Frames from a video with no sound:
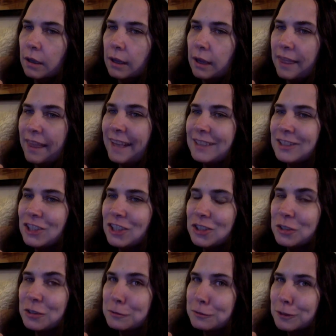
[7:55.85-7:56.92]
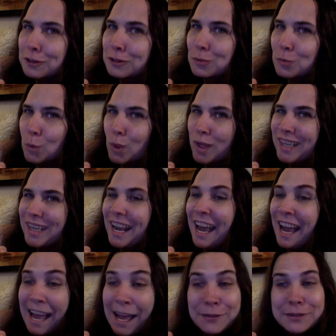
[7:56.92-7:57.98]
And that's just her first
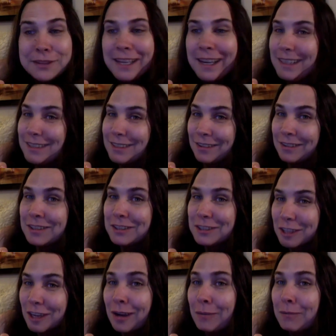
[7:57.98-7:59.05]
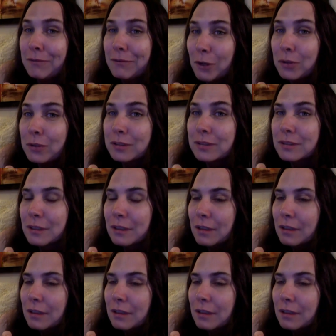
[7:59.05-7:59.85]
1.5 days on the job, folks.